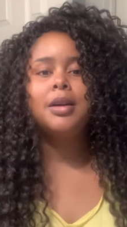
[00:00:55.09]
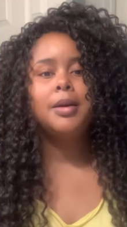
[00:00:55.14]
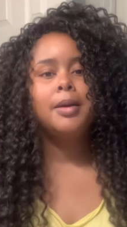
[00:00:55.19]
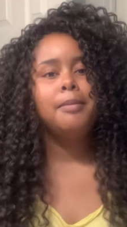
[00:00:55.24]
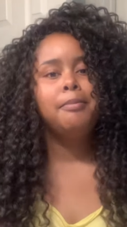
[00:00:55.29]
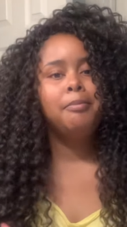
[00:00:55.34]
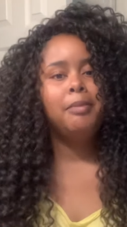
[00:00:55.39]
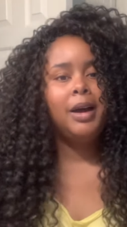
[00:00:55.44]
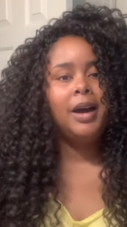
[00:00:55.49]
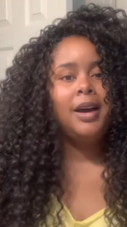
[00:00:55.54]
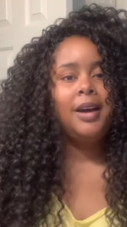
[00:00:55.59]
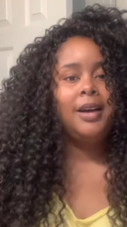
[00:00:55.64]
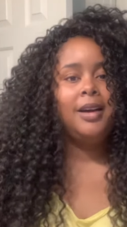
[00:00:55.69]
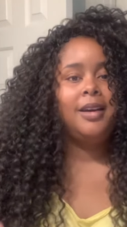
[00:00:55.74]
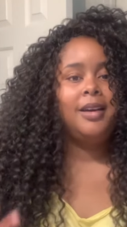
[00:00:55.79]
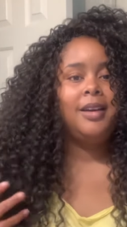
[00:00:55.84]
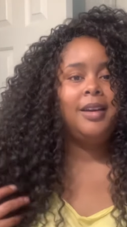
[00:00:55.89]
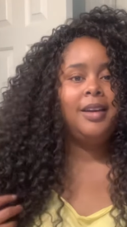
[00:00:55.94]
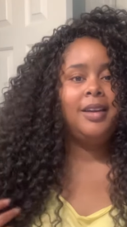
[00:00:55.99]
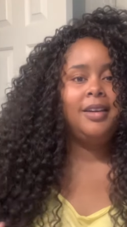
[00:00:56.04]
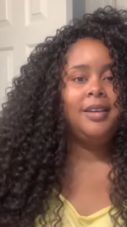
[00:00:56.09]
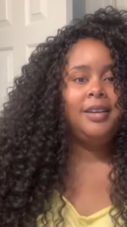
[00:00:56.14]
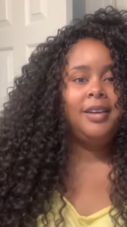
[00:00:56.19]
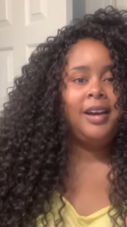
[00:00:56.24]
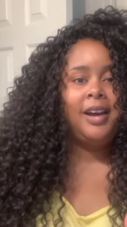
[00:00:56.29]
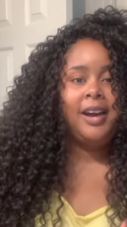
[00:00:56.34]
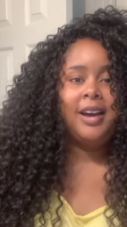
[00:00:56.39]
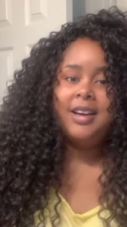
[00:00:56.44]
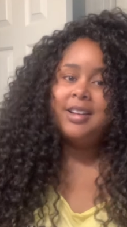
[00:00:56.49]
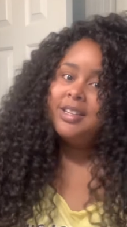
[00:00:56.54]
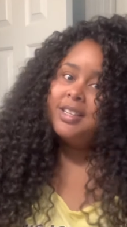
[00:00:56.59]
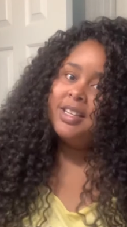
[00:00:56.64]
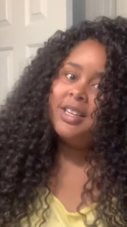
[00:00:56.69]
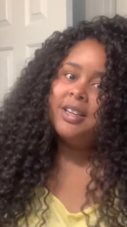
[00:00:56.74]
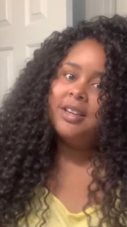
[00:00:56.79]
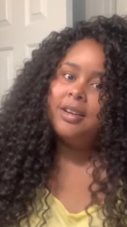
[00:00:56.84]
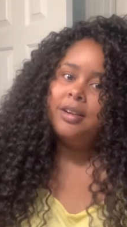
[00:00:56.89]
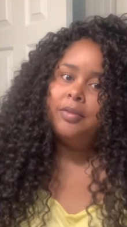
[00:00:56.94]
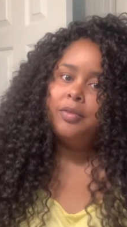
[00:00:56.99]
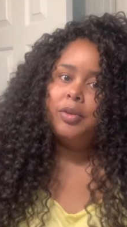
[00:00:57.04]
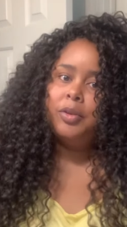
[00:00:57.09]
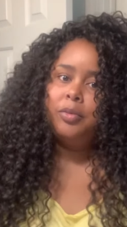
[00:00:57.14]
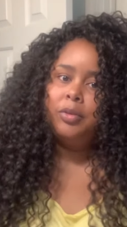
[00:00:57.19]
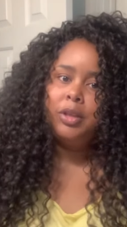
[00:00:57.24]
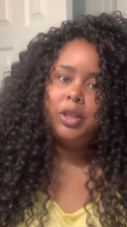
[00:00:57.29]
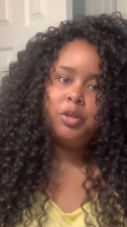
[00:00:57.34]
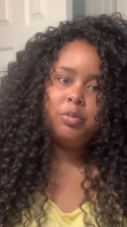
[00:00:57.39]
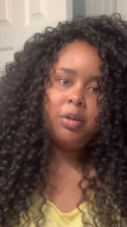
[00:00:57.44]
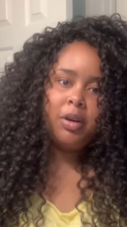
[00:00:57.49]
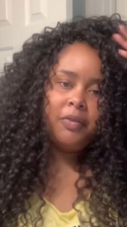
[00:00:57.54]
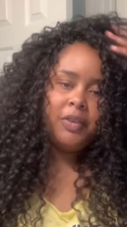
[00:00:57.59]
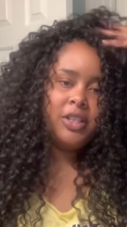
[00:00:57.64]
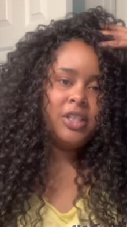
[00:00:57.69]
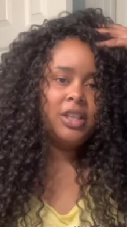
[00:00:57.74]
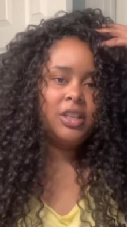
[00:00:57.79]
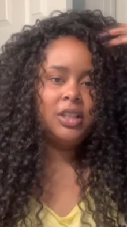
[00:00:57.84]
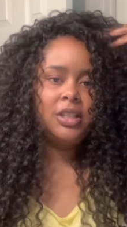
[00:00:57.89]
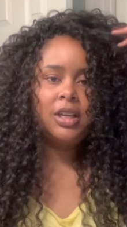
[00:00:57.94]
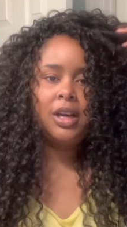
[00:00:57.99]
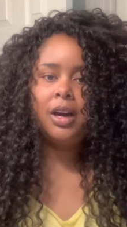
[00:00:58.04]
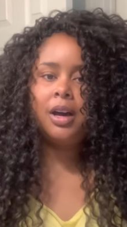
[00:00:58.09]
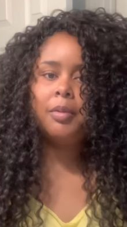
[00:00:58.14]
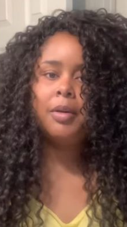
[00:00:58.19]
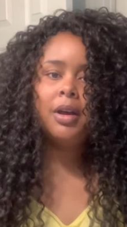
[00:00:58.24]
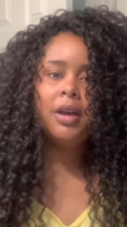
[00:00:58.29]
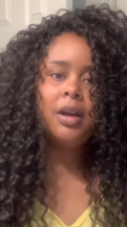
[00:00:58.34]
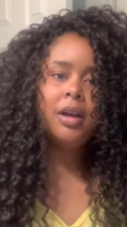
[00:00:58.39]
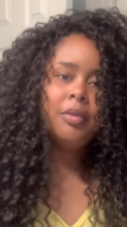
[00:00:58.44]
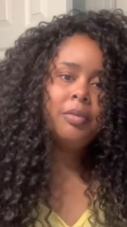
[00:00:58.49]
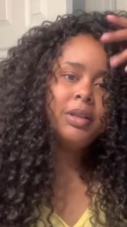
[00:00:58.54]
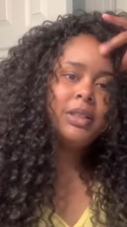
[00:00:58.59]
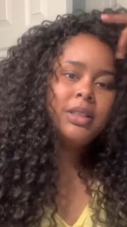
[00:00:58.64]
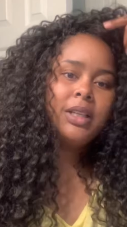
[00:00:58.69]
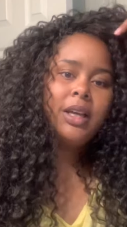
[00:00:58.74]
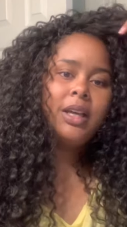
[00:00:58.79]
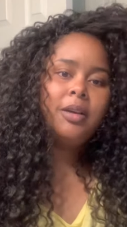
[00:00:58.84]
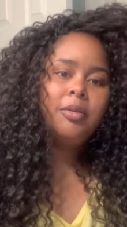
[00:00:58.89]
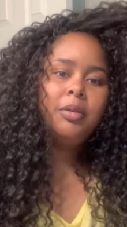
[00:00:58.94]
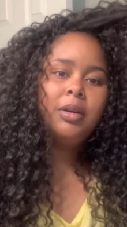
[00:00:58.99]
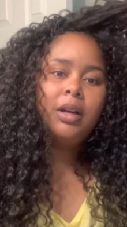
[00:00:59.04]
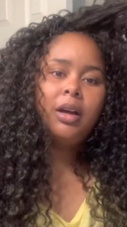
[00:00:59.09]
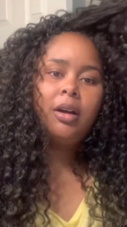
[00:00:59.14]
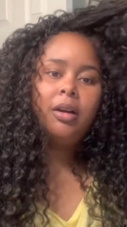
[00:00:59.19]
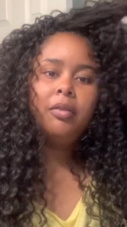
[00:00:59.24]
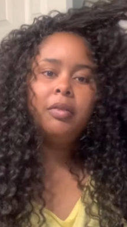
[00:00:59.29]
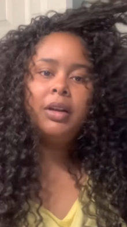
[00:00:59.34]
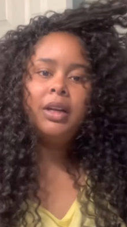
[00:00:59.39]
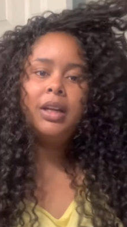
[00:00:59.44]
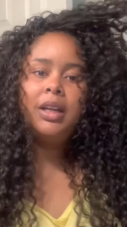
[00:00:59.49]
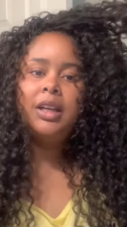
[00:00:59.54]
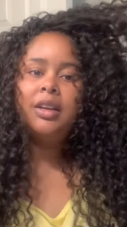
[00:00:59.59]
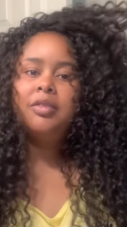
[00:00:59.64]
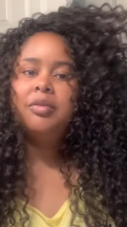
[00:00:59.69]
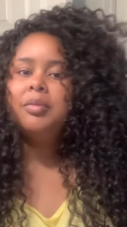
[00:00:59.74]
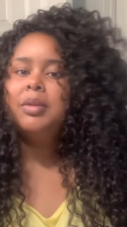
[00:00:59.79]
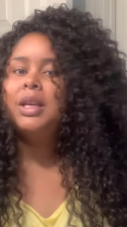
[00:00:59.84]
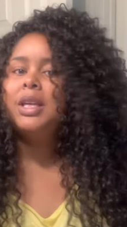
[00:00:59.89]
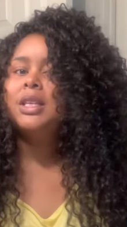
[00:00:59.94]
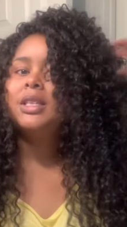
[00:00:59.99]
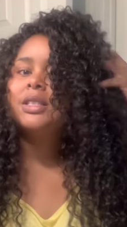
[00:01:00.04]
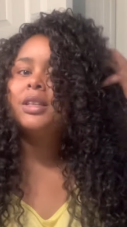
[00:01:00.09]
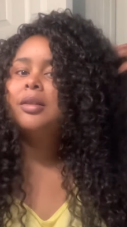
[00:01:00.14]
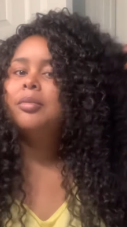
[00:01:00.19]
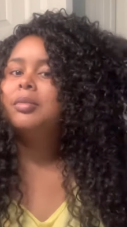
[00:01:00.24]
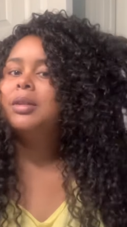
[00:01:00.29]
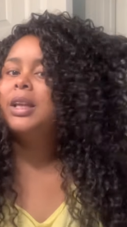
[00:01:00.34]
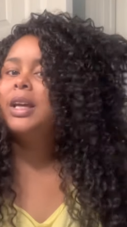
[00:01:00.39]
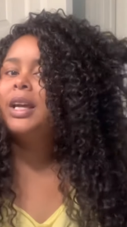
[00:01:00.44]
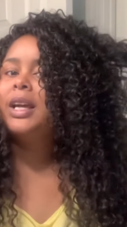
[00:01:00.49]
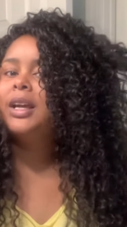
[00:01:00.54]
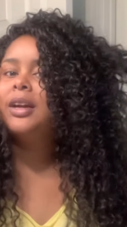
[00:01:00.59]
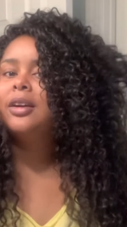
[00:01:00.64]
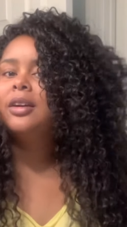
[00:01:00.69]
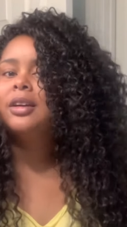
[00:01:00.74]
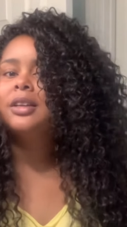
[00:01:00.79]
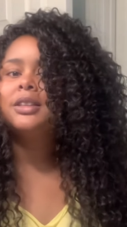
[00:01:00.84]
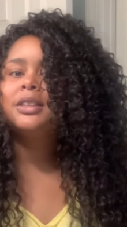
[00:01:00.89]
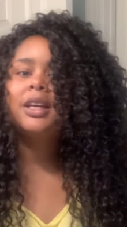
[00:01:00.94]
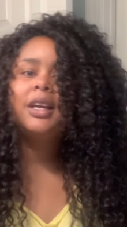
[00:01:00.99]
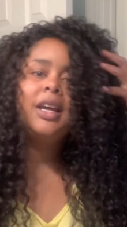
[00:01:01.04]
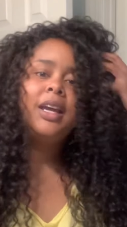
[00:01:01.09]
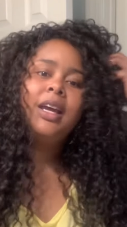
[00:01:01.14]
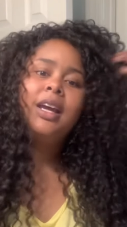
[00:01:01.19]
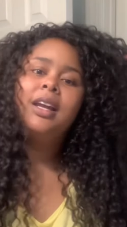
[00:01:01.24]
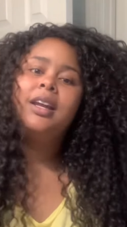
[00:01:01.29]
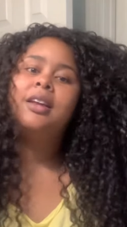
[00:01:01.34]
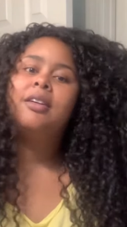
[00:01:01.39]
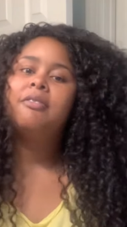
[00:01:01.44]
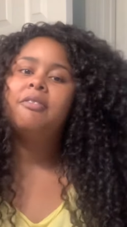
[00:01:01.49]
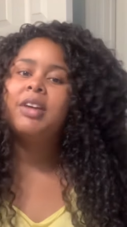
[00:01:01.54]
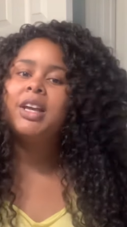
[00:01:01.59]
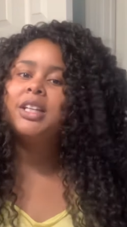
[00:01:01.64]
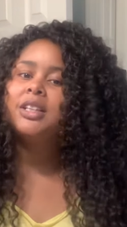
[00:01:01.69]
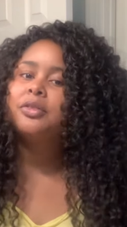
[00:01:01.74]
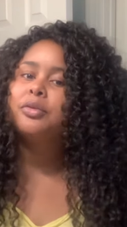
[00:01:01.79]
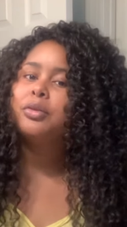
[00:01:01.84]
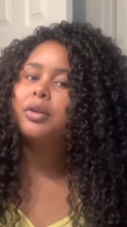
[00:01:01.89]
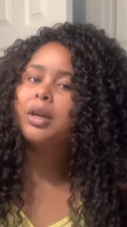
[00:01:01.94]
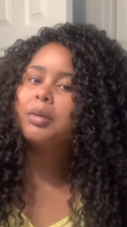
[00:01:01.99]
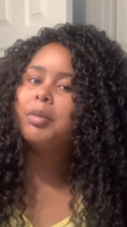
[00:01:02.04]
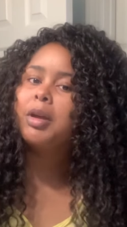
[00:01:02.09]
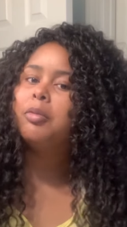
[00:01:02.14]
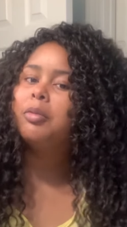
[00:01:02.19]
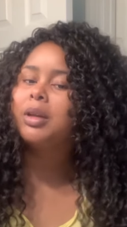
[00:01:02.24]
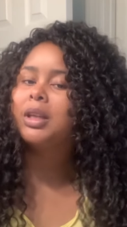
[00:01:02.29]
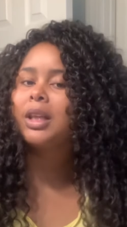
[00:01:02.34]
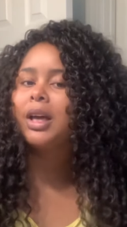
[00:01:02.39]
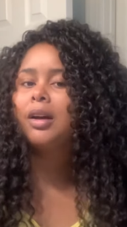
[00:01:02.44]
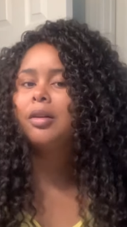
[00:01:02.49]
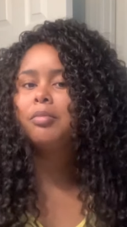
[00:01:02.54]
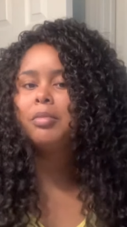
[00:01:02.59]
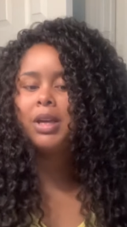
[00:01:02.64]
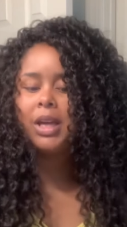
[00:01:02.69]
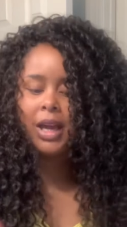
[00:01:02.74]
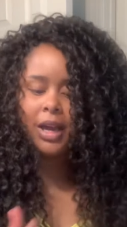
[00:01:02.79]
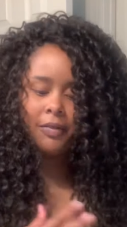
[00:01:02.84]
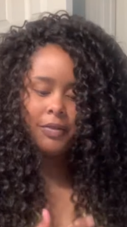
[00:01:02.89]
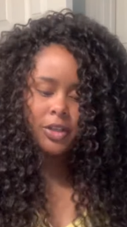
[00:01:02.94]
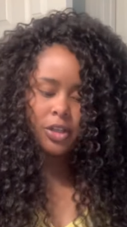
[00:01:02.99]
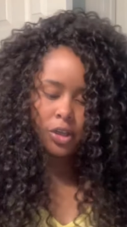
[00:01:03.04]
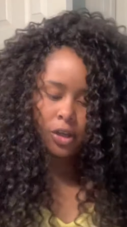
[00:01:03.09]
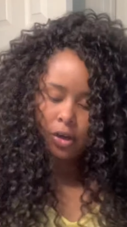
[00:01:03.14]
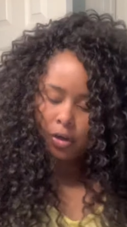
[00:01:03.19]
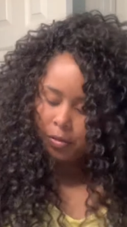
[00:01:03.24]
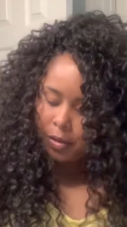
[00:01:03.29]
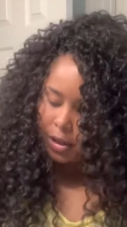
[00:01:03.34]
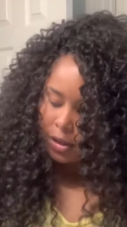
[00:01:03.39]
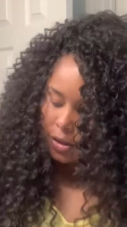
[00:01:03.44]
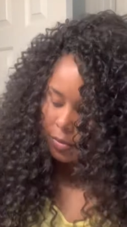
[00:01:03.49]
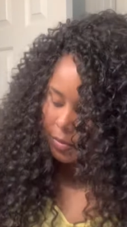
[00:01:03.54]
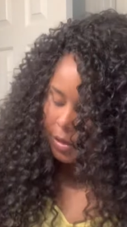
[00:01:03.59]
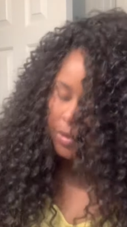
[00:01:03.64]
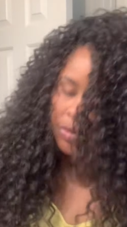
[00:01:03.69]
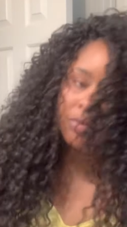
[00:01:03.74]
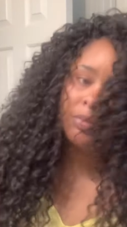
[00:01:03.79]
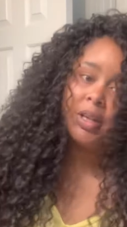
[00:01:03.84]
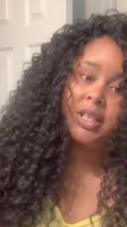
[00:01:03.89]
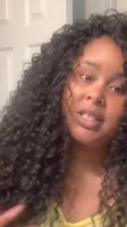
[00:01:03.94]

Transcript: My idea of doing the 12-inch at the top was that it would already give me some layers and face framing without me having to go in too much with my